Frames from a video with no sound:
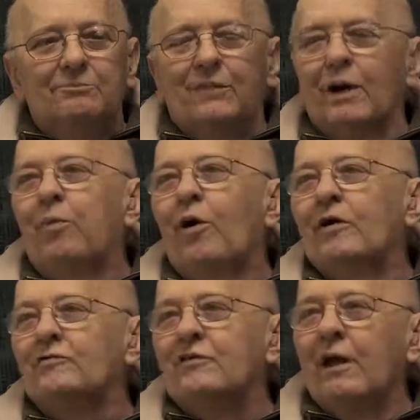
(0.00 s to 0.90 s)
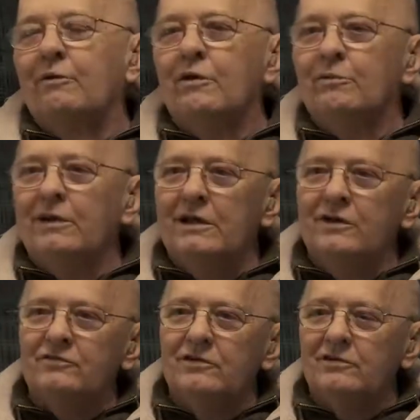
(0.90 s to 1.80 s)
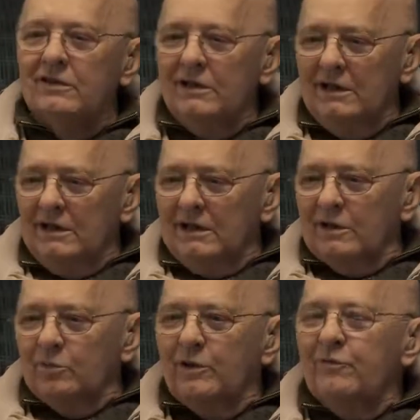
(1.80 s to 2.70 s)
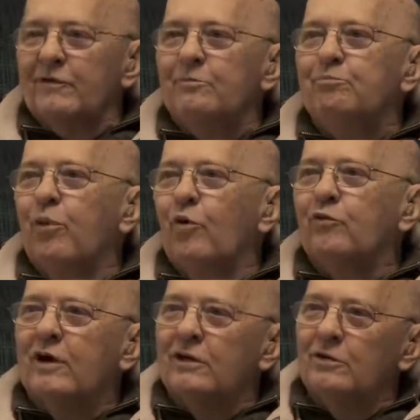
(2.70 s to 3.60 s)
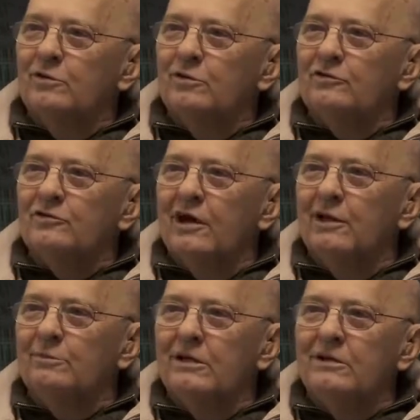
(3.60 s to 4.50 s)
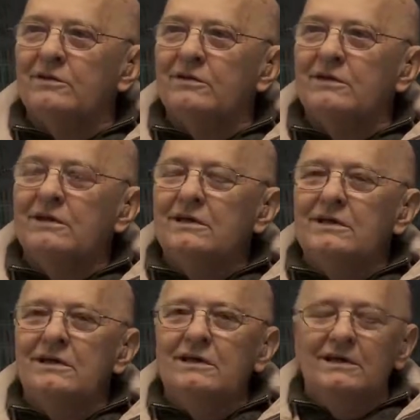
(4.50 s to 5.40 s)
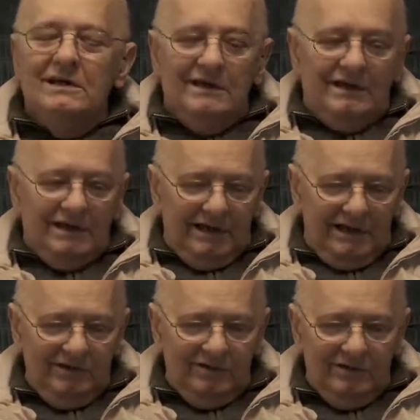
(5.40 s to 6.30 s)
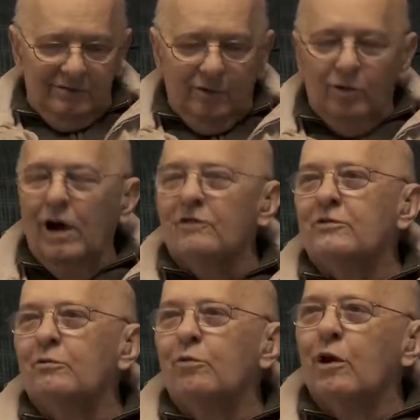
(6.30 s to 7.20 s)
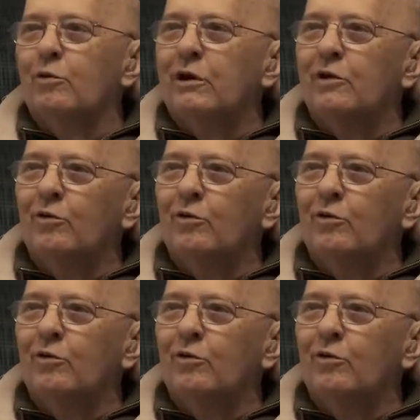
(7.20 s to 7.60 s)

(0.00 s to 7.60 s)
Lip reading: my boss came to me and he says, we've both got a new assignment. And he says, oh, I said, where are we